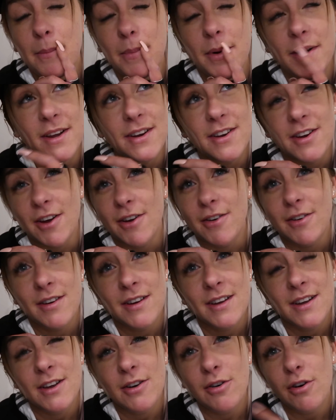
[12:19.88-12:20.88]
but you know,
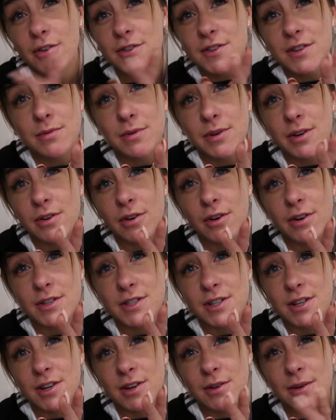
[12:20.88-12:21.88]
you gotta do what you gotta
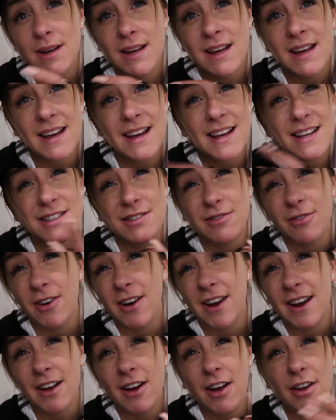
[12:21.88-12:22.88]
do. It's all
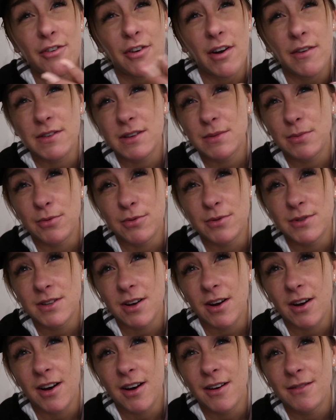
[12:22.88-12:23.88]
right, I drive a sports
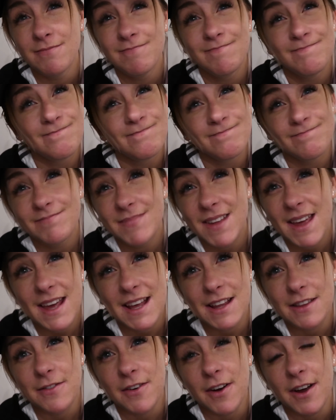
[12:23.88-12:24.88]
car,
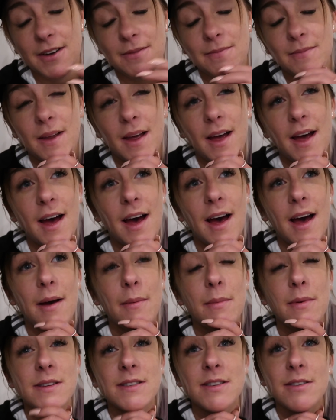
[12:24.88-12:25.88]
it's fine.
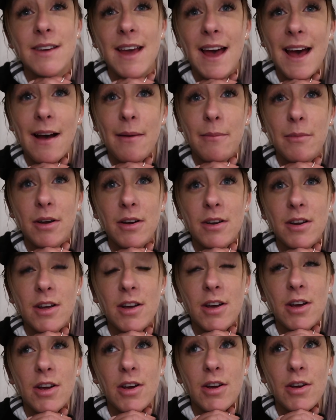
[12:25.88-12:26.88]
Um, so yeah, I'm
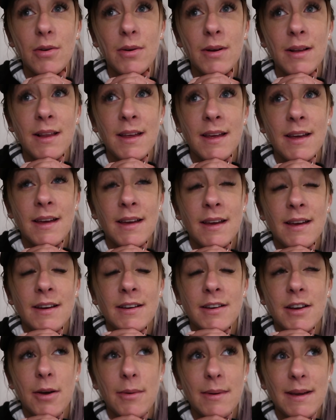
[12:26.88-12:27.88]
gonna
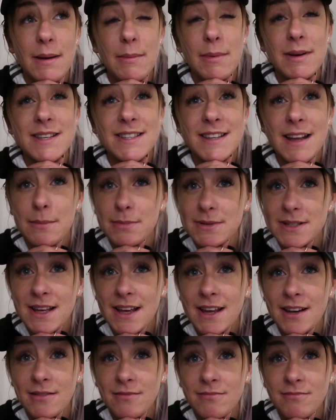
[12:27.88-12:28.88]
go and get my steps
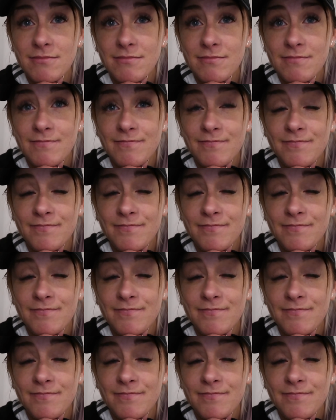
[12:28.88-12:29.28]
in.